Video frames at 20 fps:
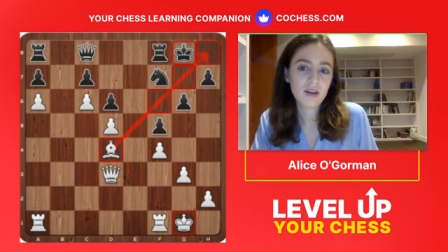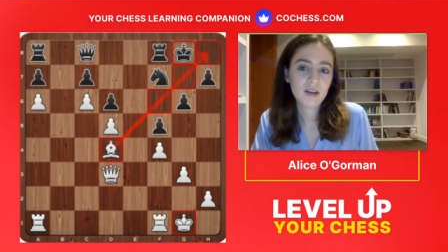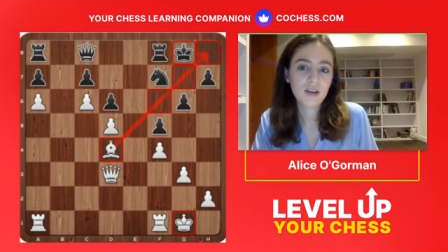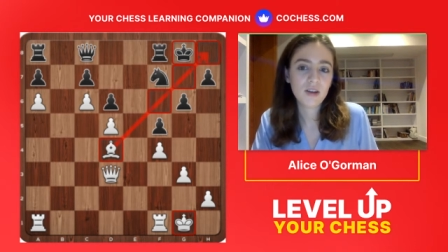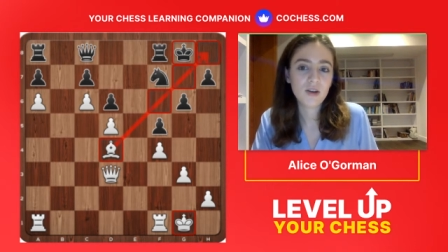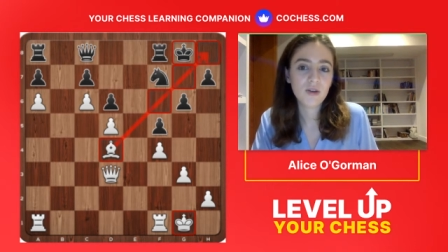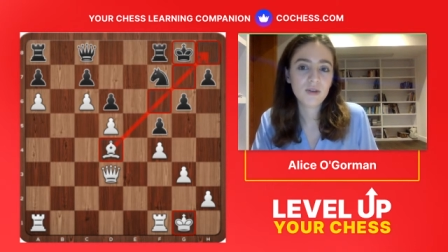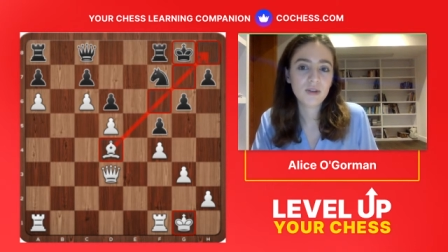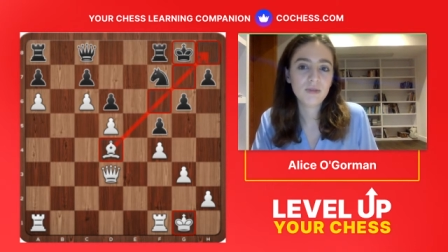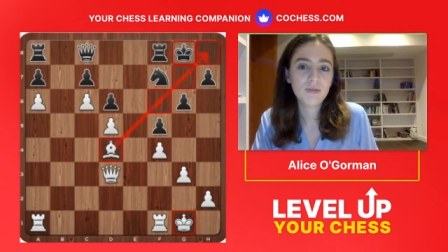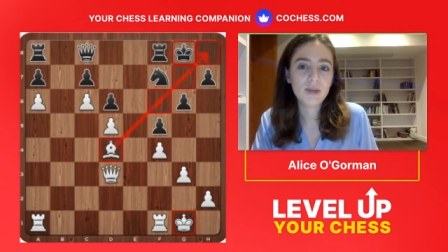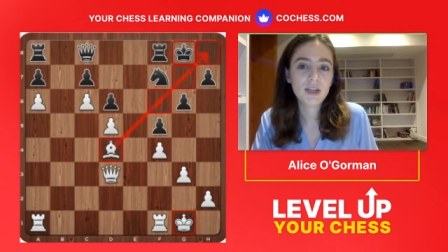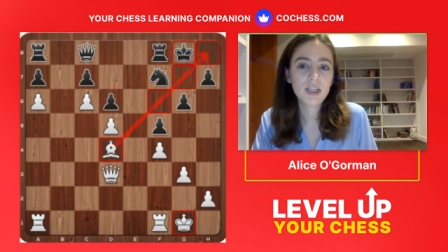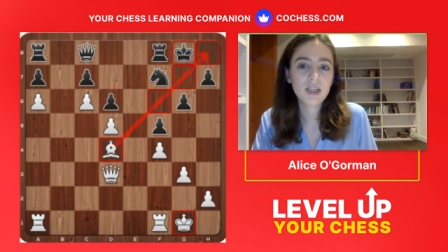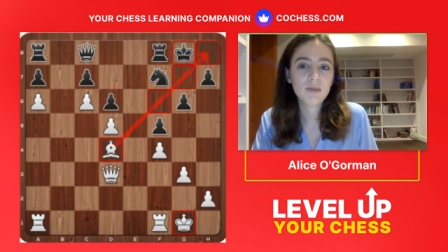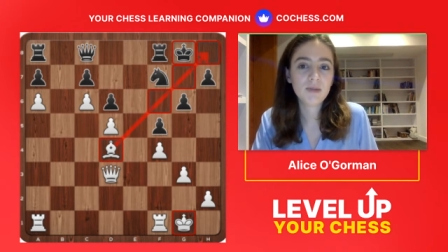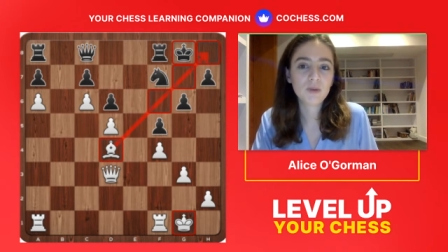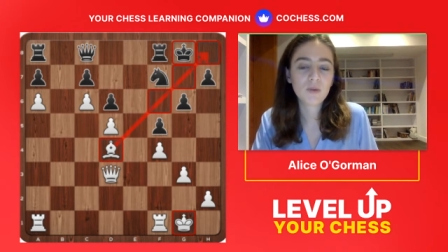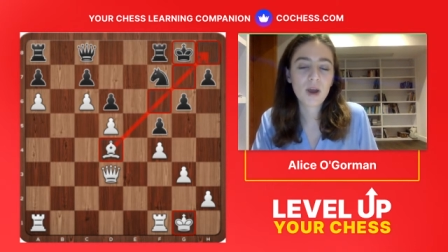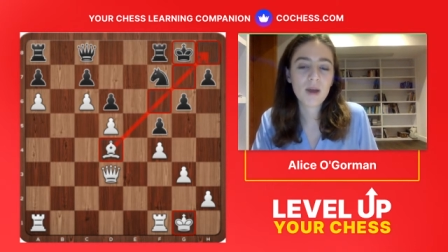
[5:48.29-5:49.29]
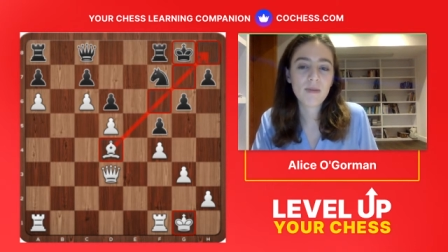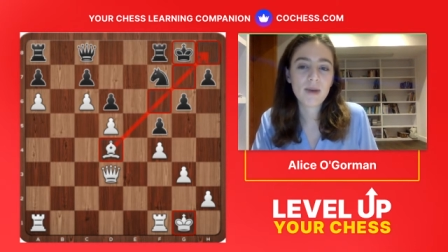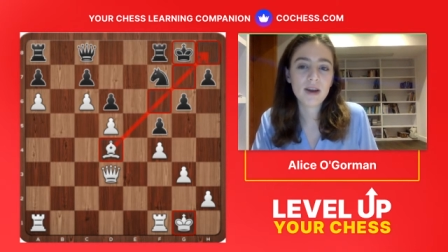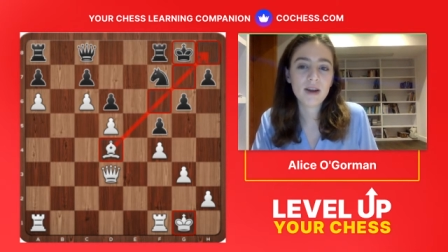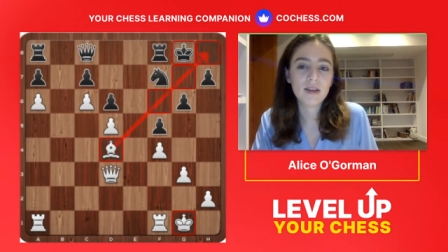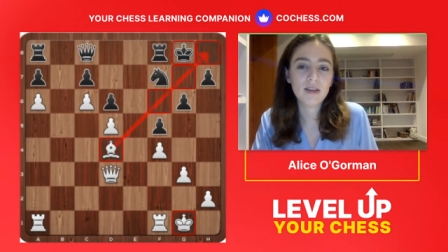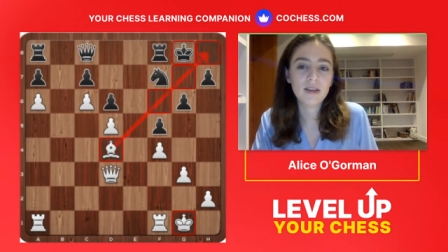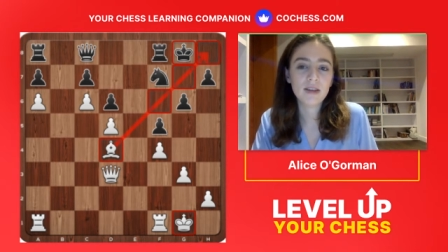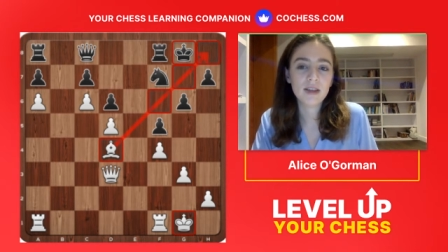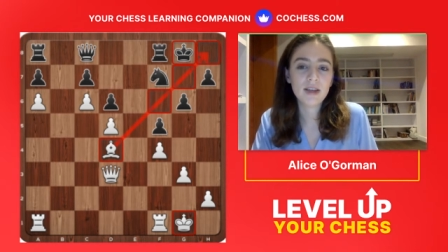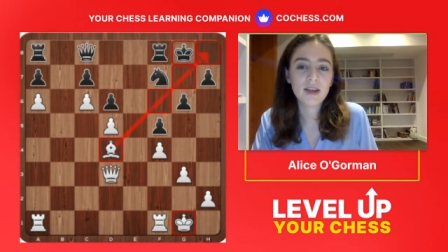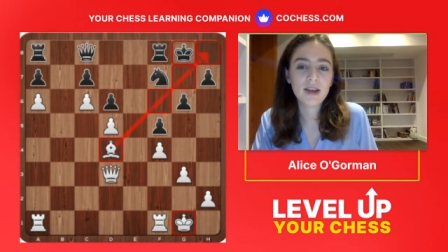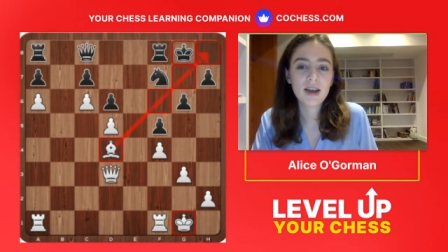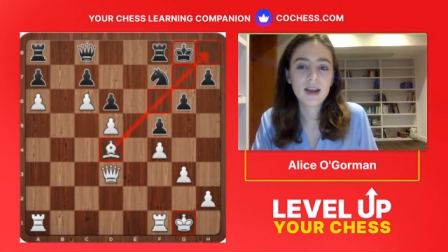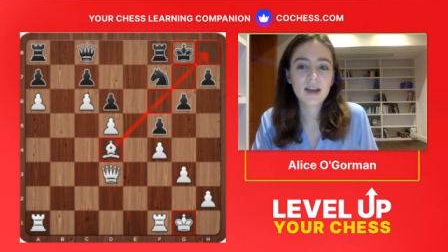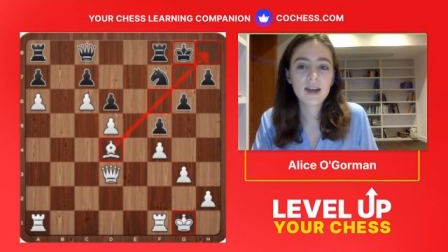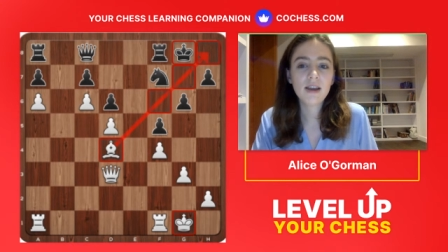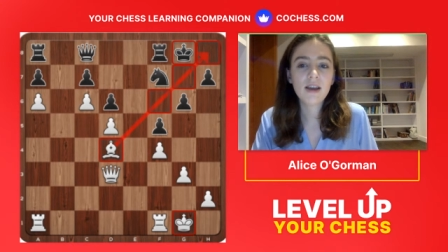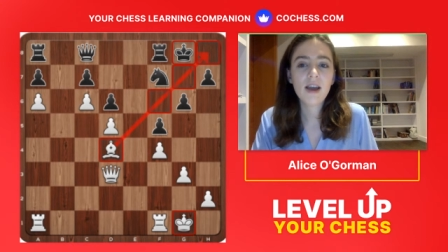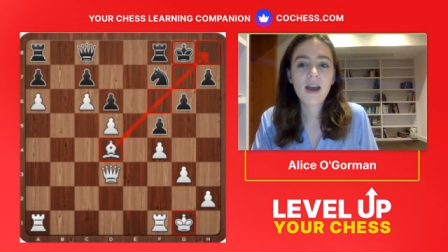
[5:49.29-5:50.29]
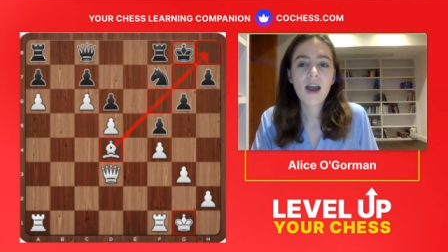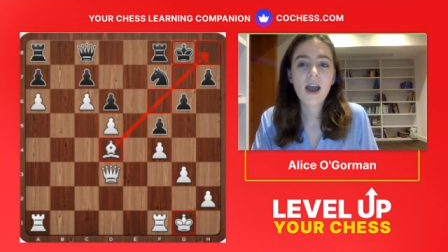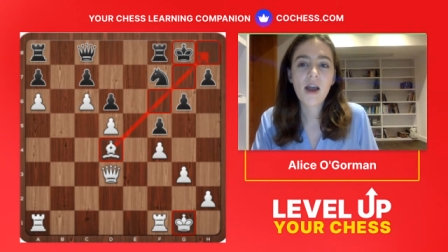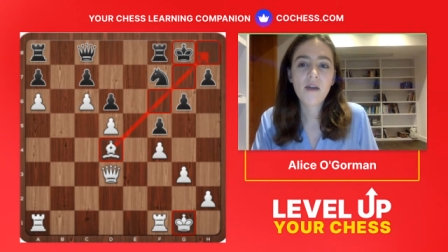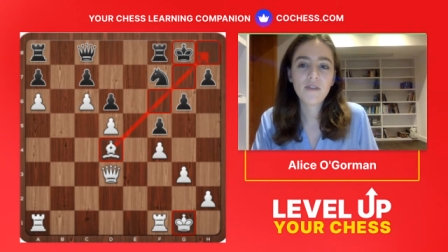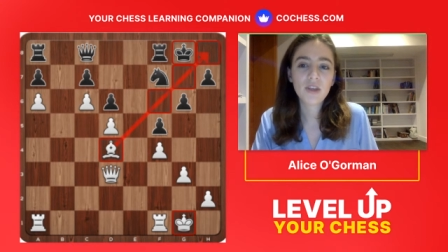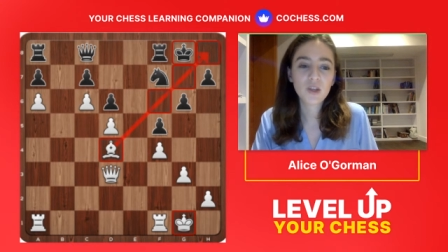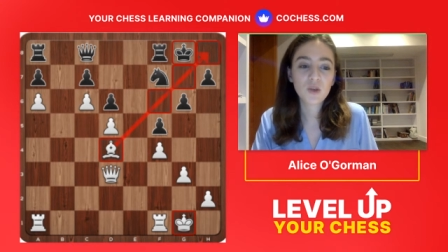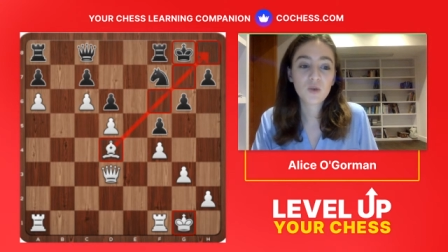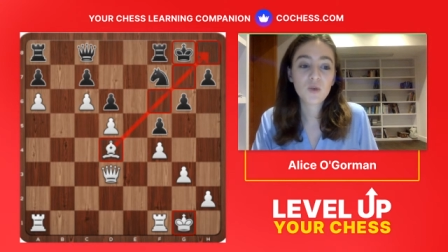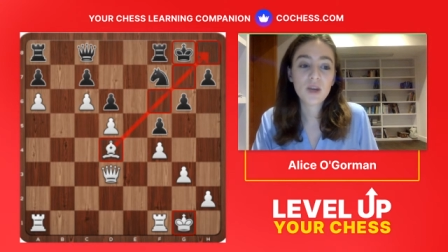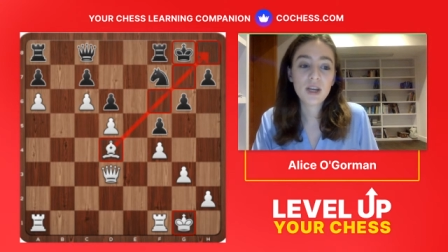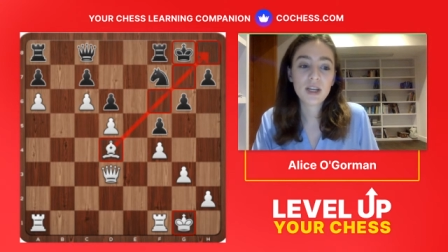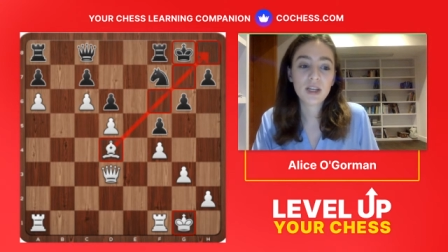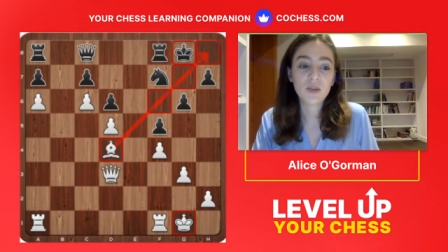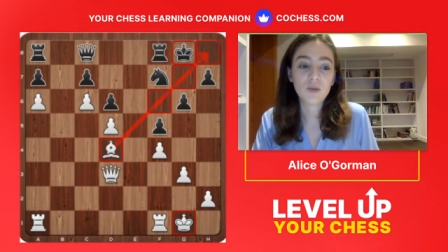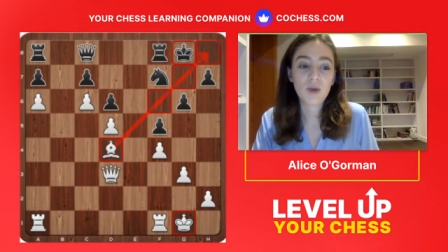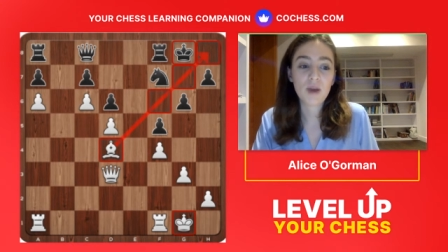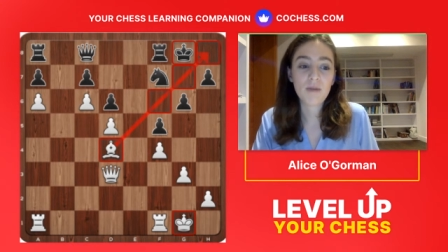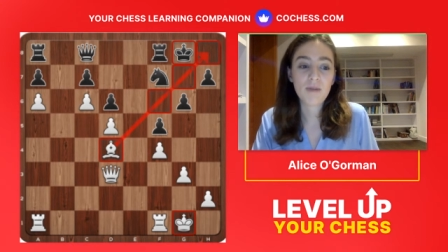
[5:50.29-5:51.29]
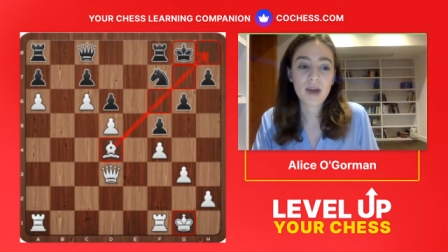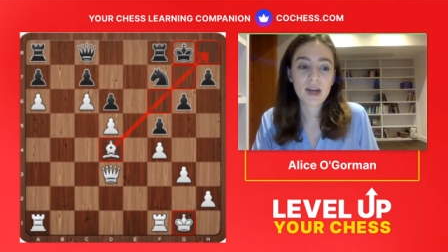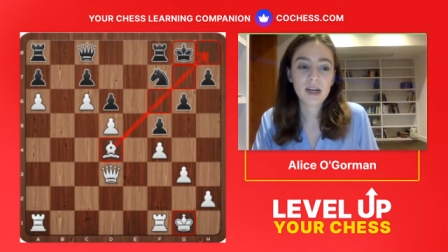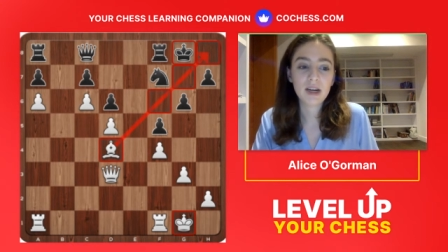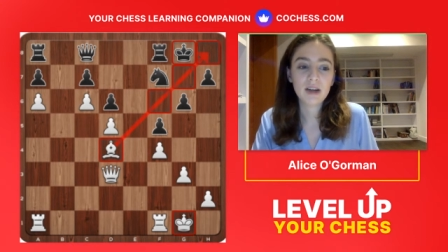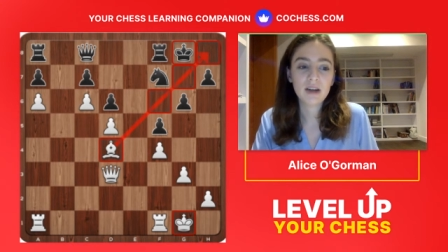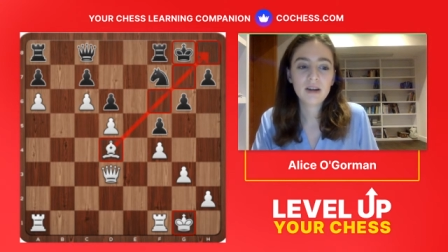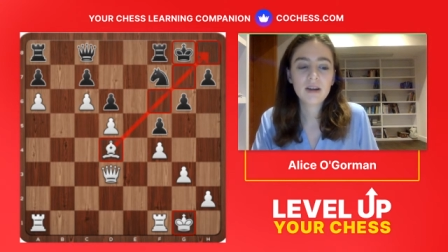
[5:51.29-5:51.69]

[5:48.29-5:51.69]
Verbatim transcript: you know, this bishop is way better than the knight, and this queen is way better.